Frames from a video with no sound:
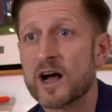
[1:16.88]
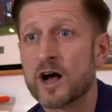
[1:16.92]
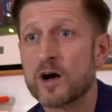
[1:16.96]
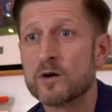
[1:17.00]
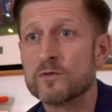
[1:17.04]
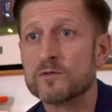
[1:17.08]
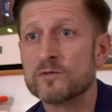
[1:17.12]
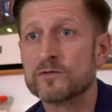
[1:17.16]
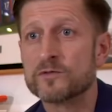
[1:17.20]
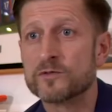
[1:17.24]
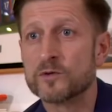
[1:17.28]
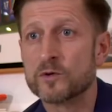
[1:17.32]

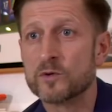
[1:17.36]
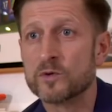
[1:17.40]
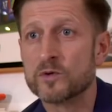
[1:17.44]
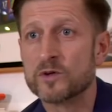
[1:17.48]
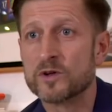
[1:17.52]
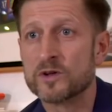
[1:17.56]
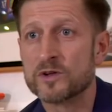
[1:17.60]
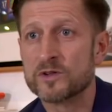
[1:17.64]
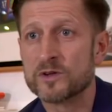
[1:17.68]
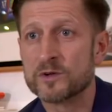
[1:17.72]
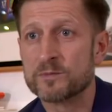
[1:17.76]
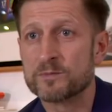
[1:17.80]
hopeful
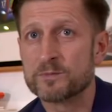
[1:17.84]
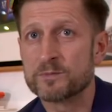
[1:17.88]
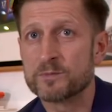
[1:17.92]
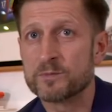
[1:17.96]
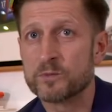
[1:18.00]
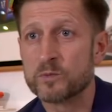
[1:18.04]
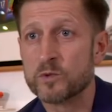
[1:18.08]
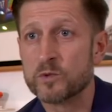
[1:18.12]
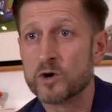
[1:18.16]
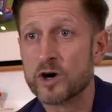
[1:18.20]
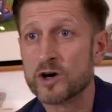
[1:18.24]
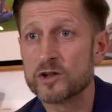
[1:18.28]
that the
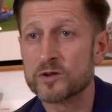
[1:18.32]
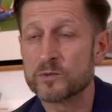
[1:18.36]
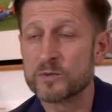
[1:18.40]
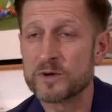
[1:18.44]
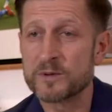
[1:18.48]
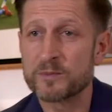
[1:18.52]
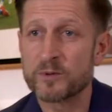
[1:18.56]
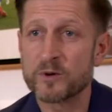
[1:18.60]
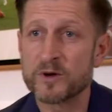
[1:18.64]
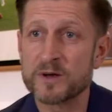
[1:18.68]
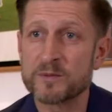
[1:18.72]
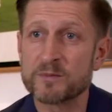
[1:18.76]
work that
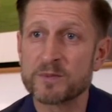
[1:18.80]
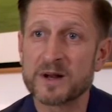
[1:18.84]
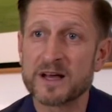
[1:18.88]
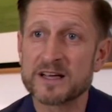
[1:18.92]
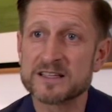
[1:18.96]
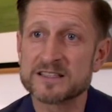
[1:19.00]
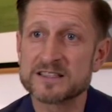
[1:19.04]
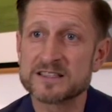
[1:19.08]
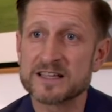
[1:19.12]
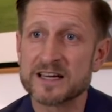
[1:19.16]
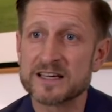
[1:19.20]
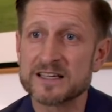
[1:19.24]
we put in
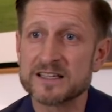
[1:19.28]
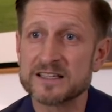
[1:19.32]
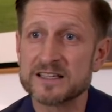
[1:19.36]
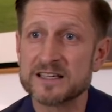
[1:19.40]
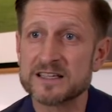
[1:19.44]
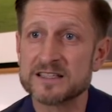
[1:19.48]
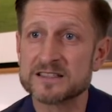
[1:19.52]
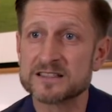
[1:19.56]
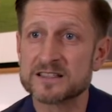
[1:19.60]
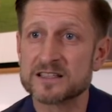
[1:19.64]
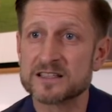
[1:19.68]
place 8 years